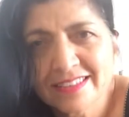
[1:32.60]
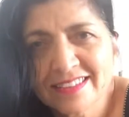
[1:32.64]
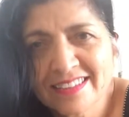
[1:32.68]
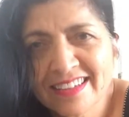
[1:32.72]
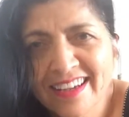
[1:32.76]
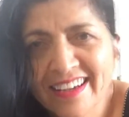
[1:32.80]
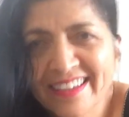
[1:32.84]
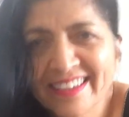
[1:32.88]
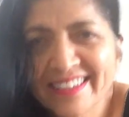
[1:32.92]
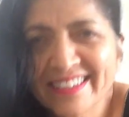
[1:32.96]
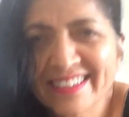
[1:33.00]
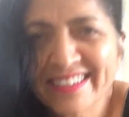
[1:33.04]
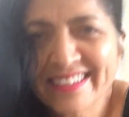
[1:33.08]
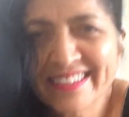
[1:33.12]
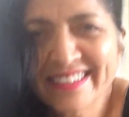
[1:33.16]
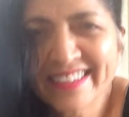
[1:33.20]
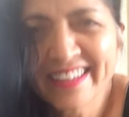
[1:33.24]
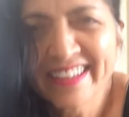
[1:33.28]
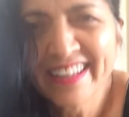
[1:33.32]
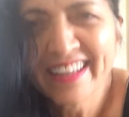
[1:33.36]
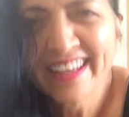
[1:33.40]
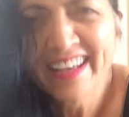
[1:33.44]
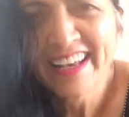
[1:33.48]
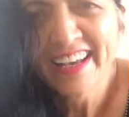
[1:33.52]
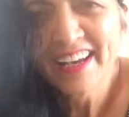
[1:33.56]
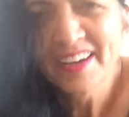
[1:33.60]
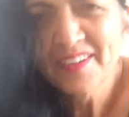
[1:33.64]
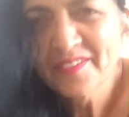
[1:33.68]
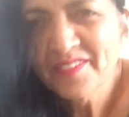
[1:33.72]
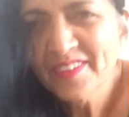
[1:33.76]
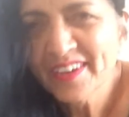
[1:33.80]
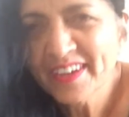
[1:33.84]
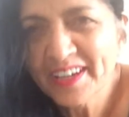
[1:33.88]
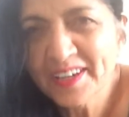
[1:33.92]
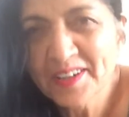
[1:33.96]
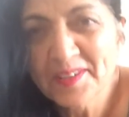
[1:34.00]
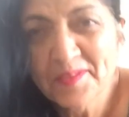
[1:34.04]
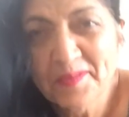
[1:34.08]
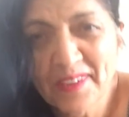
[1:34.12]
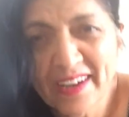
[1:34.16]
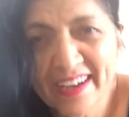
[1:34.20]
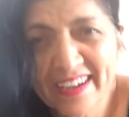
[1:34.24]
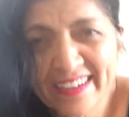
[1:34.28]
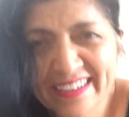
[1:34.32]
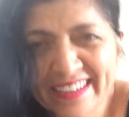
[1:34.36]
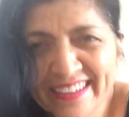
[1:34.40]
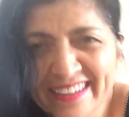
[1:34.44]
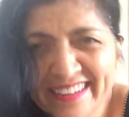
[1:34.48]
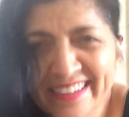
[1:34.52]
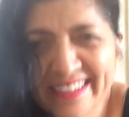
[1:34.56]
just forget
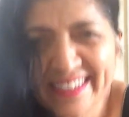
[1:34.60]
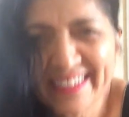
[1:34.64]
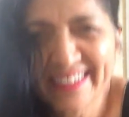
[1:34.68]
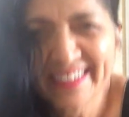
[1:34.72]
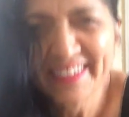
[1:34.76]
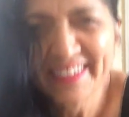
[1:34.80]
about it,